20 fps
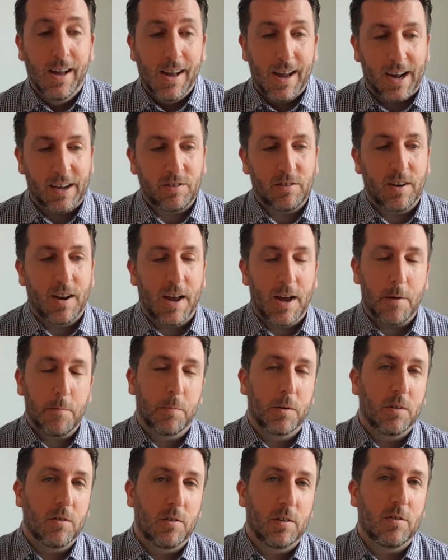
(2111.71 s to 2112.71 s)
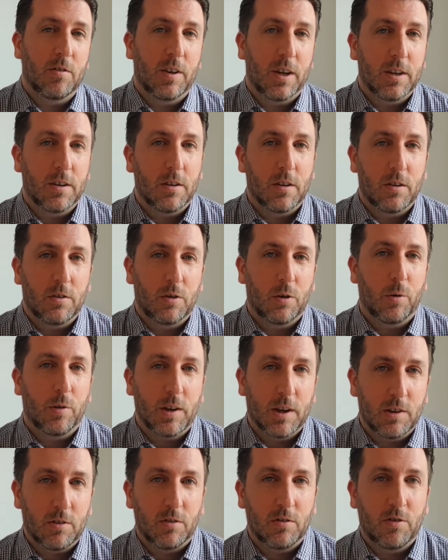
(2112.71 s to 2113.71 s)
hasn't happened since the end of the
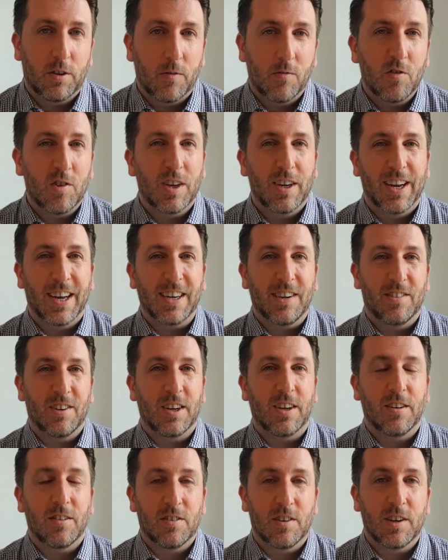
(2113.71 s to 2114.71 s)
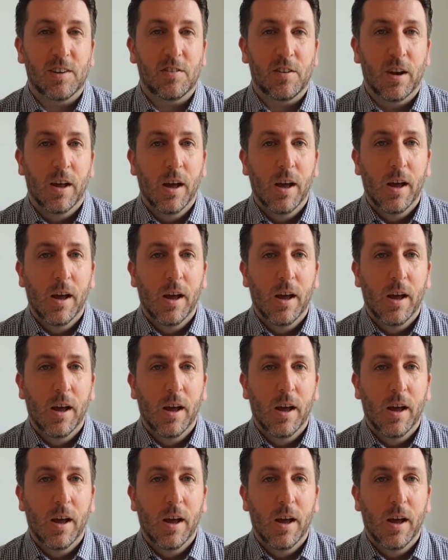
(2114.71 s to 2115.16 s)
2017-18 season.